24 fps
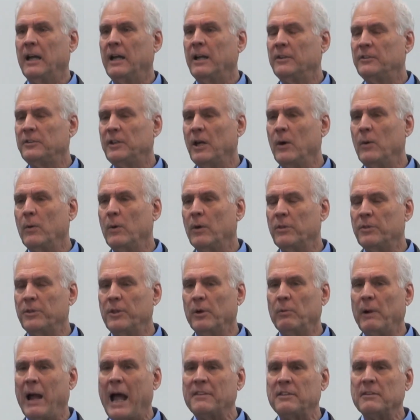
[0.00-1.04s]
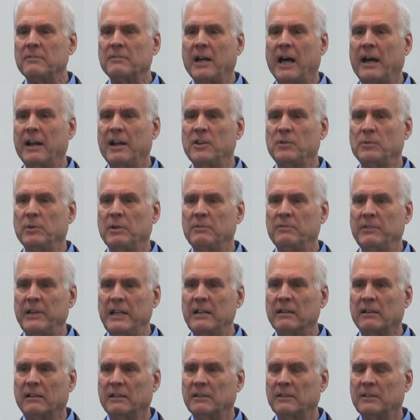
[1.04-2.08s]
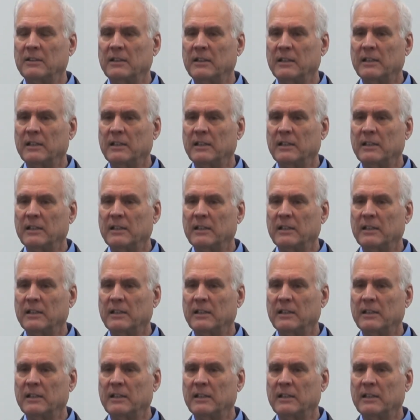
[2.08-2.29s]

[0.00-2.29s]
So the wrath of God is revealed,